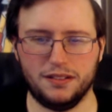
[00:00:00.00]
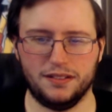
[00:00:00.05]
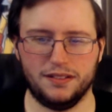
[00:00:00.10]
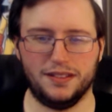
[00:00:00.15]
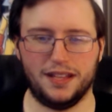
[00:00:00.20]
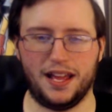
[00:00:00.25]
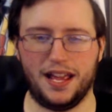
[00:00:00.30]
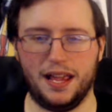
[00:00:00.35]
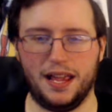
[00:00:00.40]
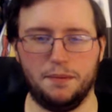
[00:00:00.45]

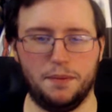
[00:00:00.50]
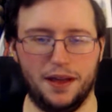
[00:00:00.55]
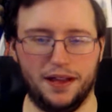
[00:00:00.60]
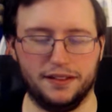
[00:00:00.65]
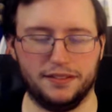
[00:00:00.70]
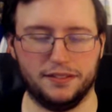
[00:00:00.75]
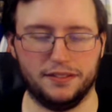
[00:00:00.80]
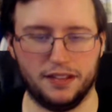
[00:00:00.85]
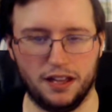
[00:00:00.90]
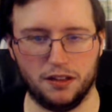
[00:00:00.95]
Not
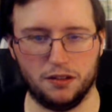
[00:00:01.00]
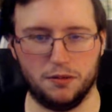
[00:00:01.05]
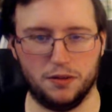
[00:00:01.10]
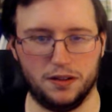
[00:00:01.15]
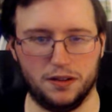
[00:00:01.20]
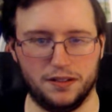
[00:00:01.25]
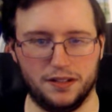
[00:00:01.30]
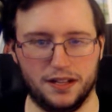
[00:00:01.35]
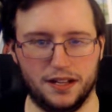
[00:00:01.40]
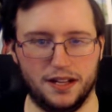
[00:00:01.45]
Apex, the other
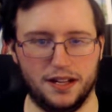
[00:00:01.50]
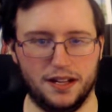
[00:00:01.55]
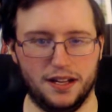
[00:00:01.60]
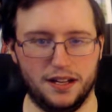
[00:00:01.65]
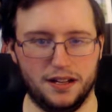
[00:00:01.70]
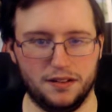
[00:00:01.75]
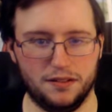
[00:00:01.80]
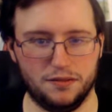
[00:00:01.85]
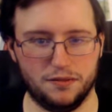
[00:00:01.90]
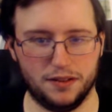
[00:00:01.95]
one,
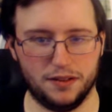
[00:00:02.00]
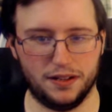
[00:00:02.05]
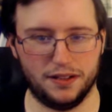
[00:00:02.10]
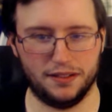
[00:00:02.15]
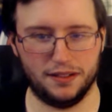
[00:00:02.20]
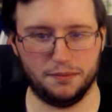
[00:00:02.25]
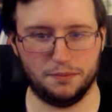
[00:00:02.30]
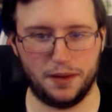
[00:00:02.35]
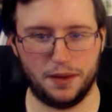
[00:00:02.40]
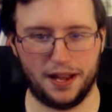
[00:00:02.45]
where he's
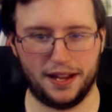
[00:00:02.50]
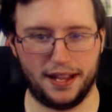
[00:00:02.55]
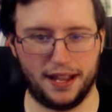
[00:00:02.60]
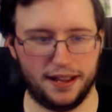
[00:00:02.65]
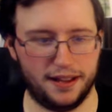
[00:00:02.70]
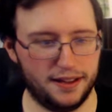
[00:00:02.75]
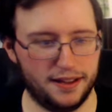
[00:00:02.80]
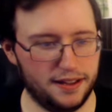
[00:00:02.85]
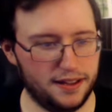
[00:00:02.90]
a bad guy.